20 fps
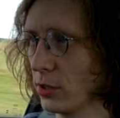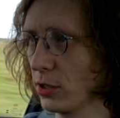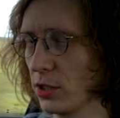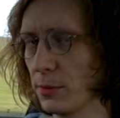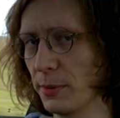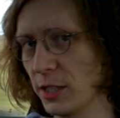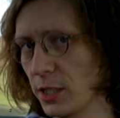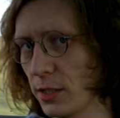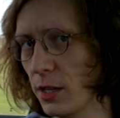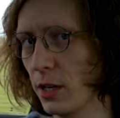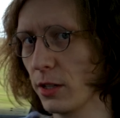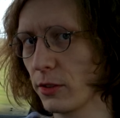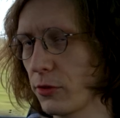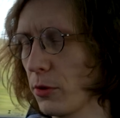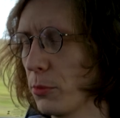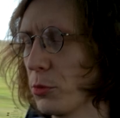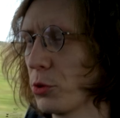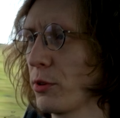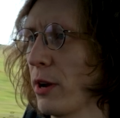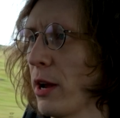So it's been designed
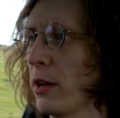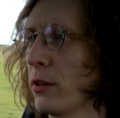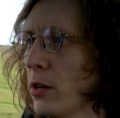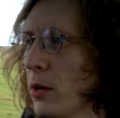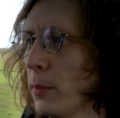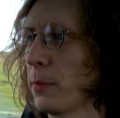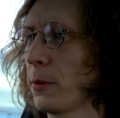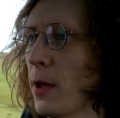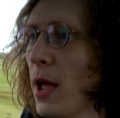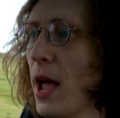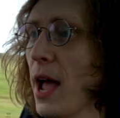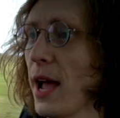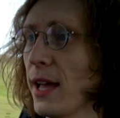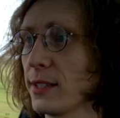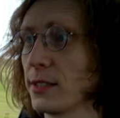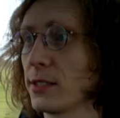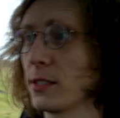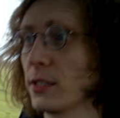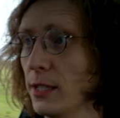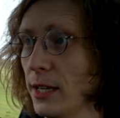from the ground up
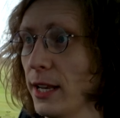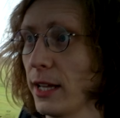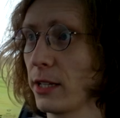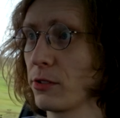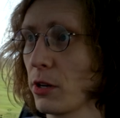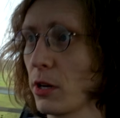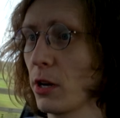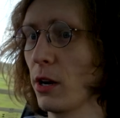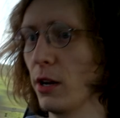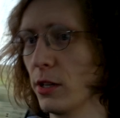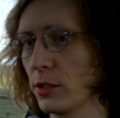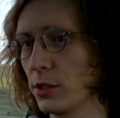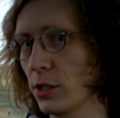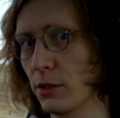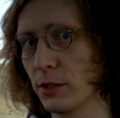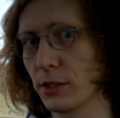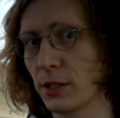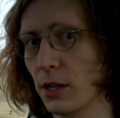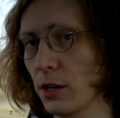as an electric car. So it's